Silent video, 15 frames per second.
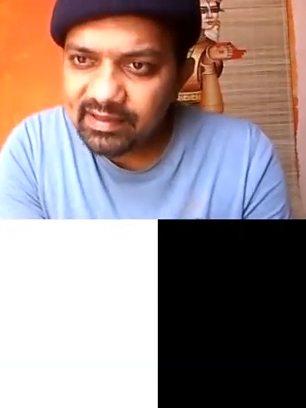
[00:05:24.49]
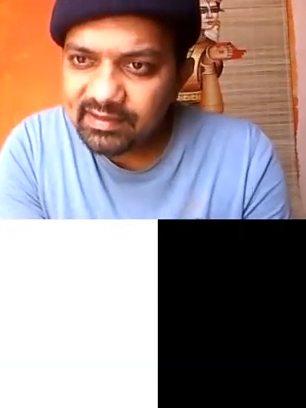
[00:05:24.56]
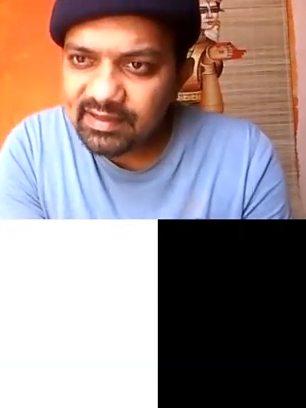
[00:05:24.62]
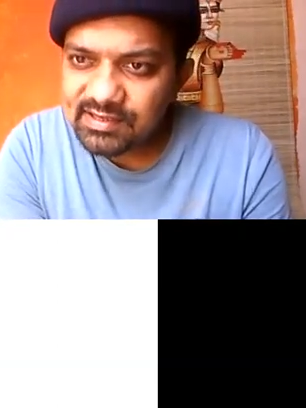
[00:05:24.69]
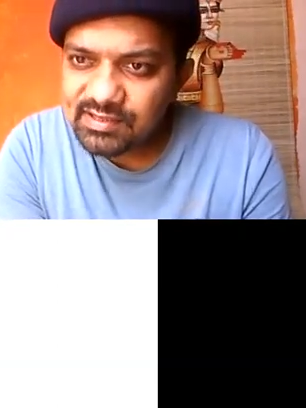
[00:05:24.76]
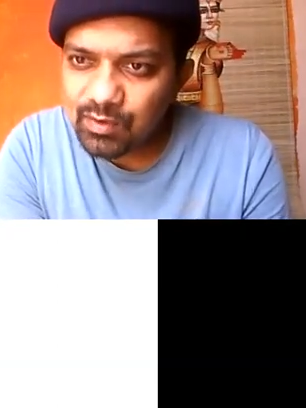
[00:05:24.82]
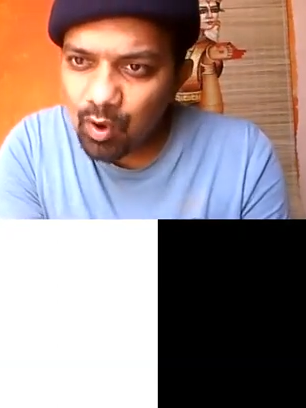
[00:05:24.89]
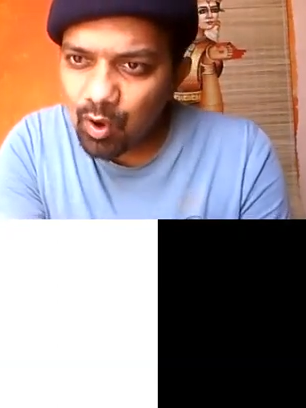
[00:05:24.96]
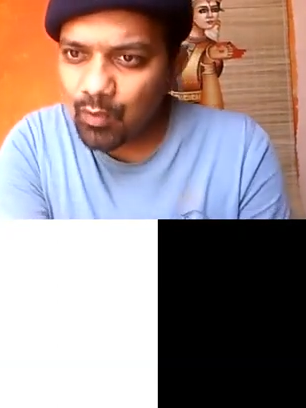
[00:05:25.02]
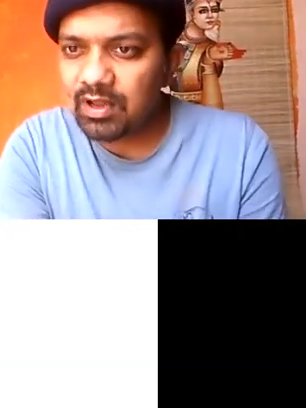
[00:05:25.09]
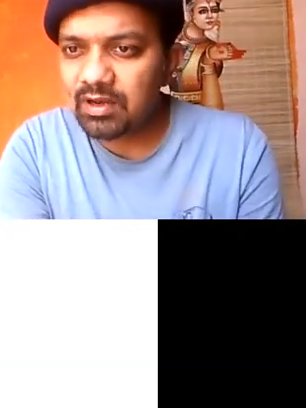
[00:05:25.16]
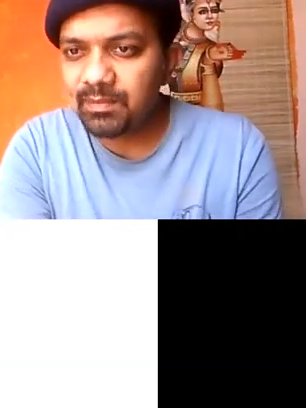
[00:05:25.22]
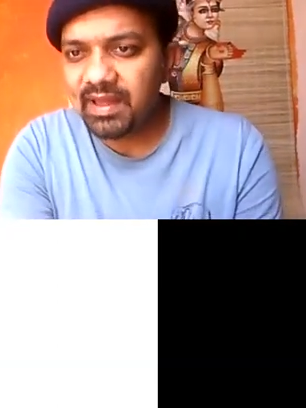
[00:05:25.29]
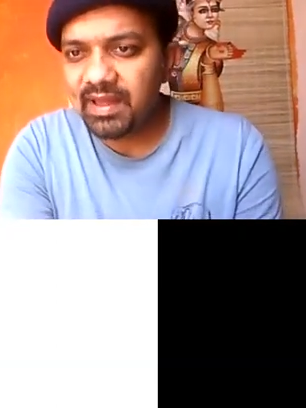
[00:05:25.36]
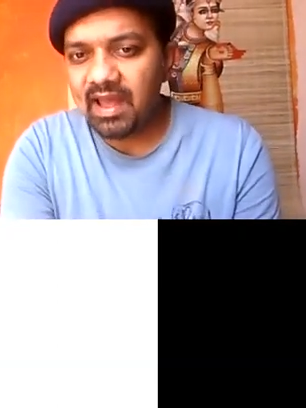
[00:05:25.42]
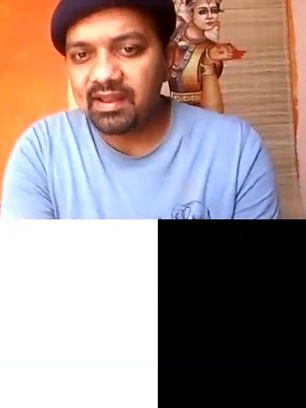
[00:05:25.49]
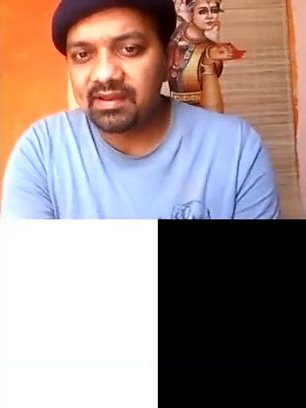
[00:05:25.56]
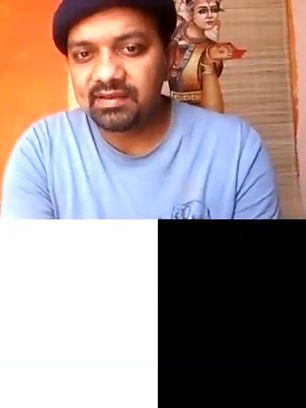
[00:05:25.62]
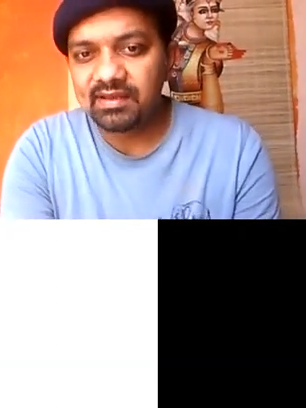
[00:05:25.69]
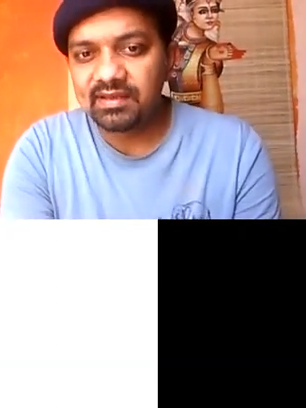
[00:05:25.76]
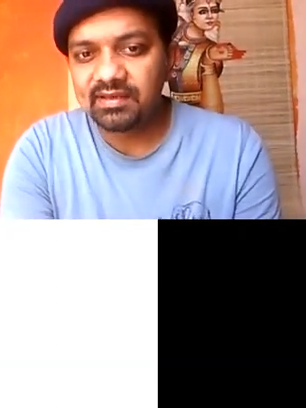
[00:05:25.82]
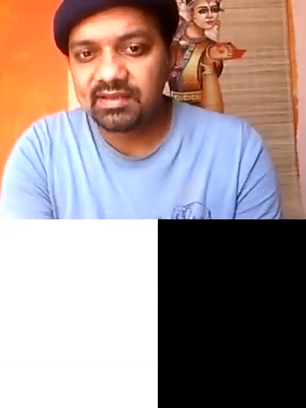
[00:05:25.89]
there is a vowel behind
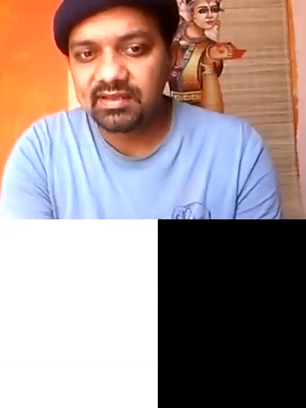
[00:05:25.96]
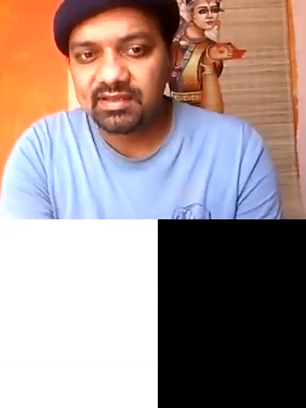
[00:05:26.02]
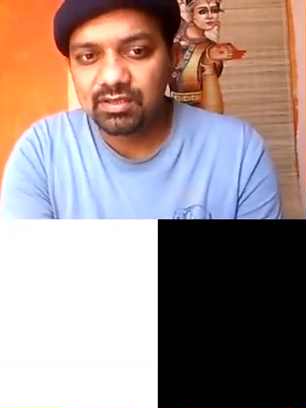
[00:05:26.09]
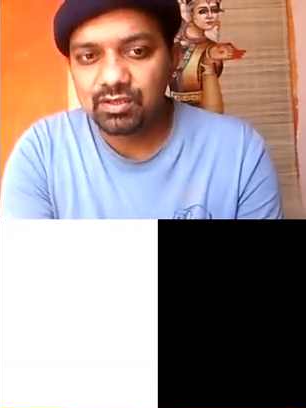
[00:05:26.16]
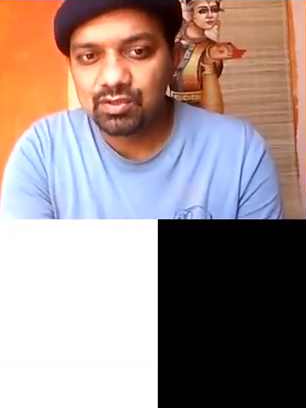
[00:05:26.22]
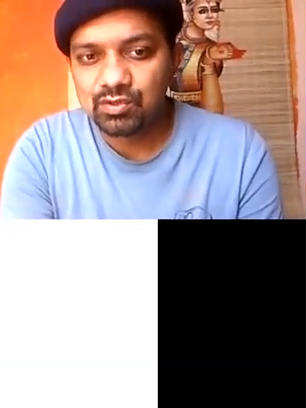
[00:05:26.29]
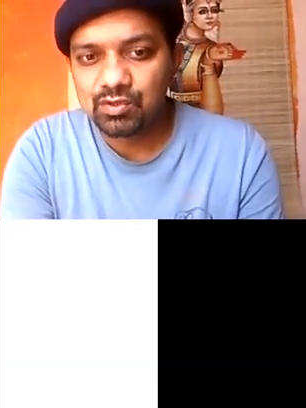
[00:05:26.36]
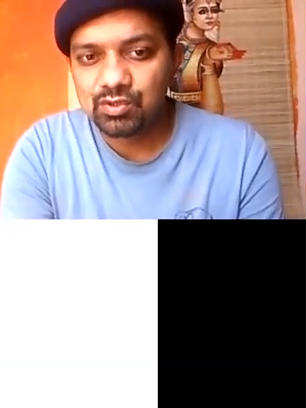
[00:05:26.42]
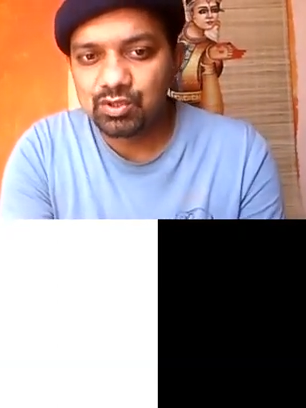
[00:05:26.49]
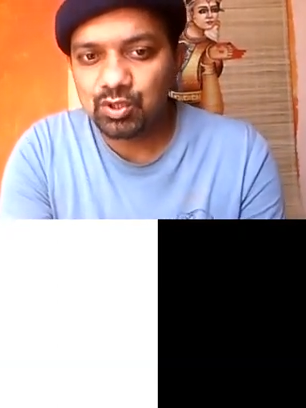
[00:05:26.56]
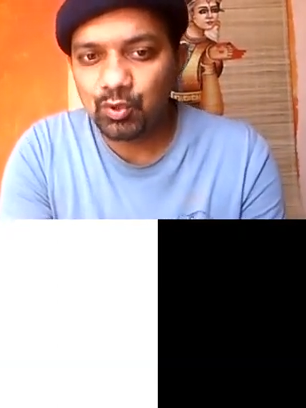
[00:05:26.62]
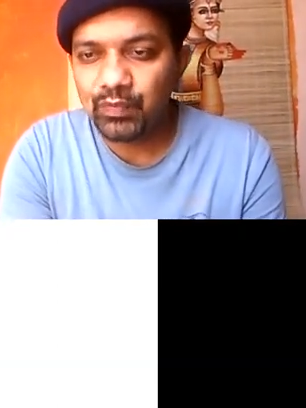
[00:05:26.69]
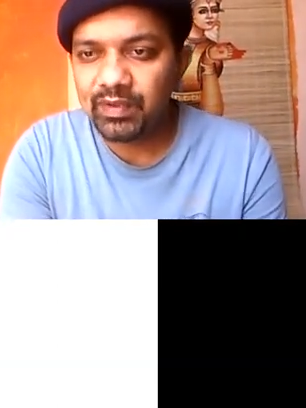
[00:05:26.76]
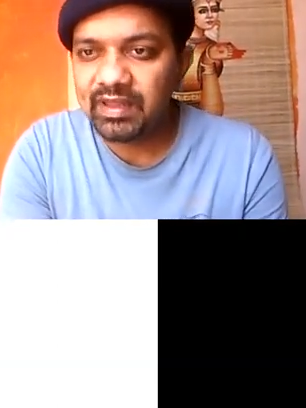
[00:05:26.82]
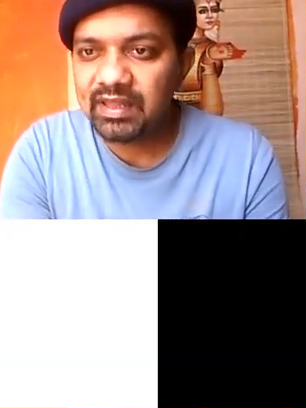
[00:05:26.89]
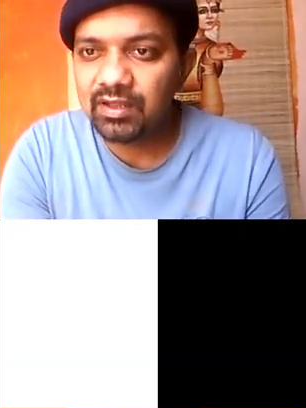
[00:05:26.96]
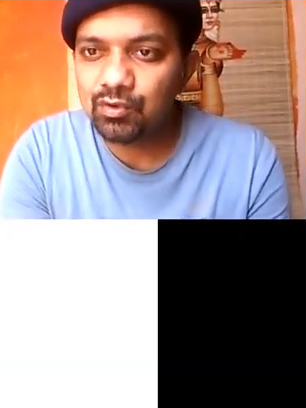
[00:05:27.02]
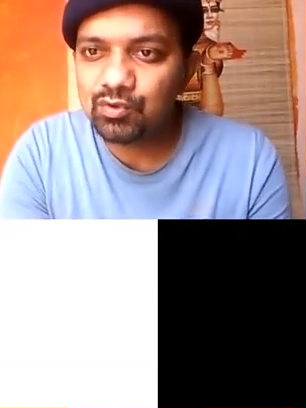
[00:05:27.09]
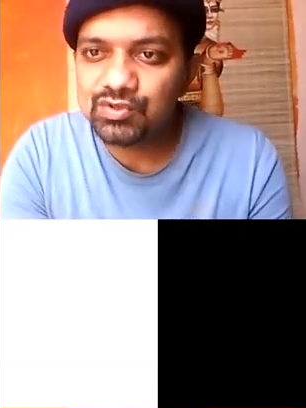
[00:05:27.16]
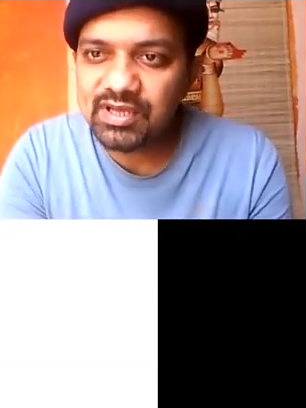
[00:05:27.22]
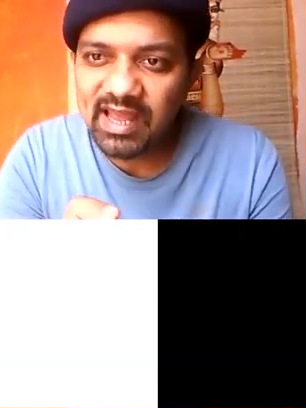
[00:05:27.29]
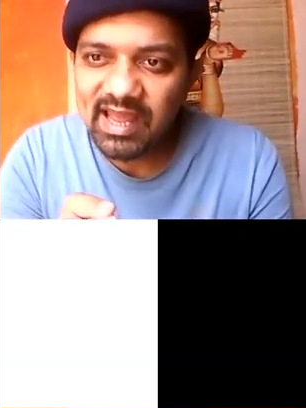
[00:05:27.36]
it. So we
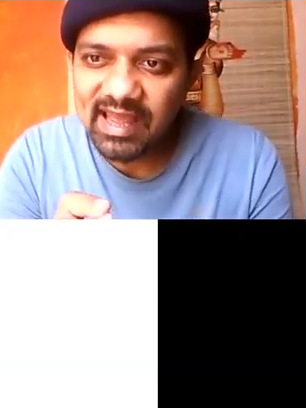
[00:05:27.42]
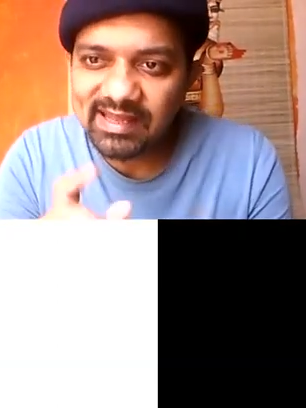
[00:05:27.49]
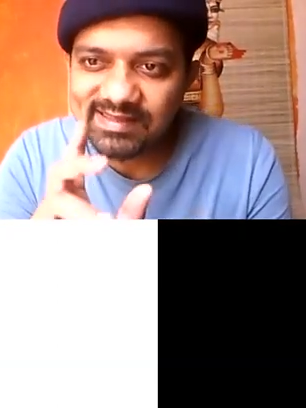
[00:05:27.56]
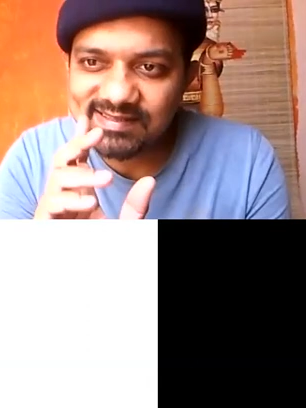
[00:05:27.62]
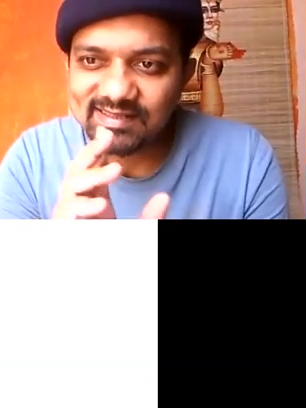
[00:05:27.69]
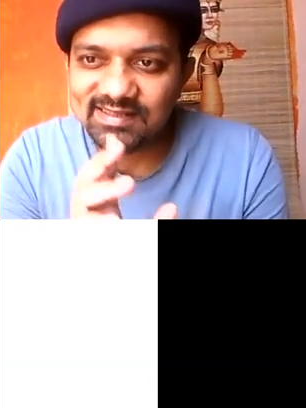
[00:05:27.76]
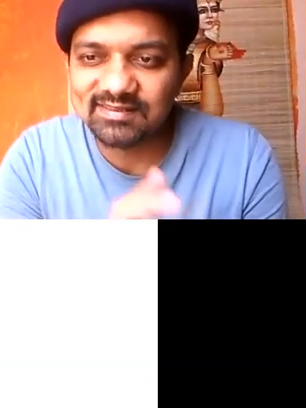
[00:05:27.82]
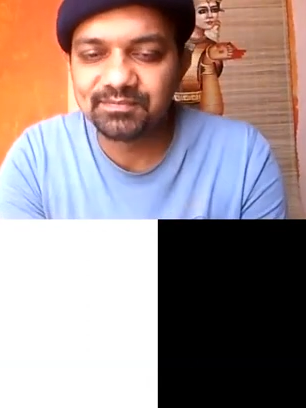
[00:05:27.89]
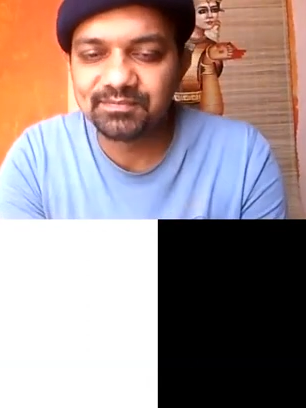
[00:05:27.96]
use S.